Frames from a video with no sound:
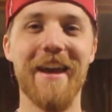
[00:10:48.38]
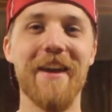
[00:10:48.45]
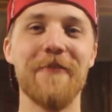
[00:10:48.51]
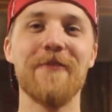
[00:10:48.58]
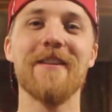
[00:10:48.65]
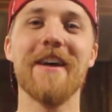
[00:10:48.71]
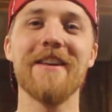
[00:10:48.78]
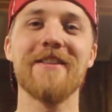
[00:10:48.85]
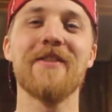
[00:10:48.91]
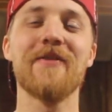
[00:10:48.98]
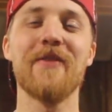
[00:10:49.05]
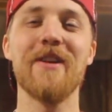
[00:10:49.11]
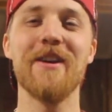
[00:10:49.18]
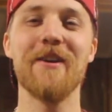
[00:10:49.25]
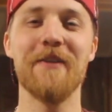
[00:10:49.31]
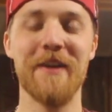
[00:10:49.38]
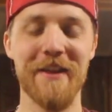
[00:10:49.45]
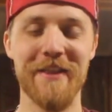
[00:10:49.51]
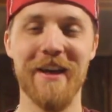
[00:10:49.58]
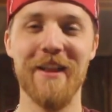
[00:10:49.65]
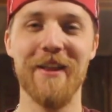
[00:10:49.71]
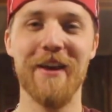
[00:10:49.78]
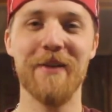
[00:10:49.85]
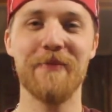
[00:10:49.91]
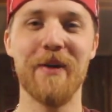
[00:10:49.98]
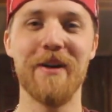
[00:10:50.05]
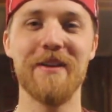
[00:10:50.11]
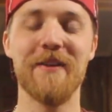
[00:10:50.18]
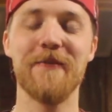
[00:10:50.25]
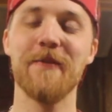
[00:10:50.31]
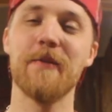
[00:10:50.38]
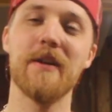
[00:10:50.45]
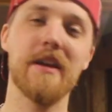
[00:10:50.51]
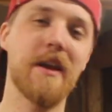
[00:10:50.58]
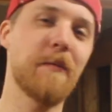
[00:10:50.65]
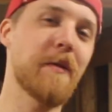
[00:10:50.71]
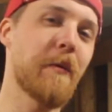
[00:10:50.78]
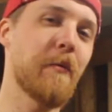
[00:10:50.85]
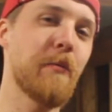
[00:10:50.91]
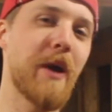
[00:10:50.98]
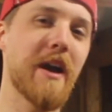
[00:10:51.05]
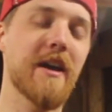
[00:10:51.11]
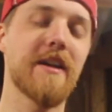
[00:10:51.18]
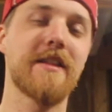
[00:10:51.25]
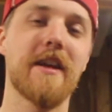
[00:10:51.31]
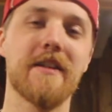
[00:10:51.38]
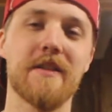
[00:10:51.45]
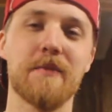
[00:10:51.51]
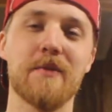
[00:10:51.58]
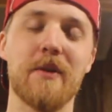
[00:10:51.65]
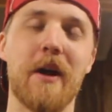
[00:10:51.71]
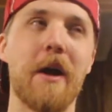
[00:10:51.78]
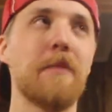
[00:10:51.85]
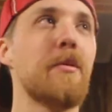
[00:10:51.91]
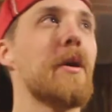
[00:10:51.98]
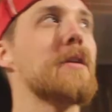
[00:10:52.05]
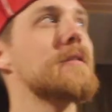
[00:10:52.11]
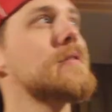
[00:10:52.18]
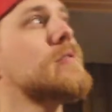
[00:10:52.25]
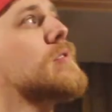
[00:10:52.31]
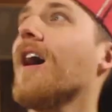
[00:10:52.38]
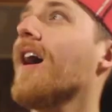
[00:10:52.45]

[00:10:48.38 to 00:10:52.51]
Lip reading: If you like this video, hit that like button. If you want to keep coming back, hit that subscribe button.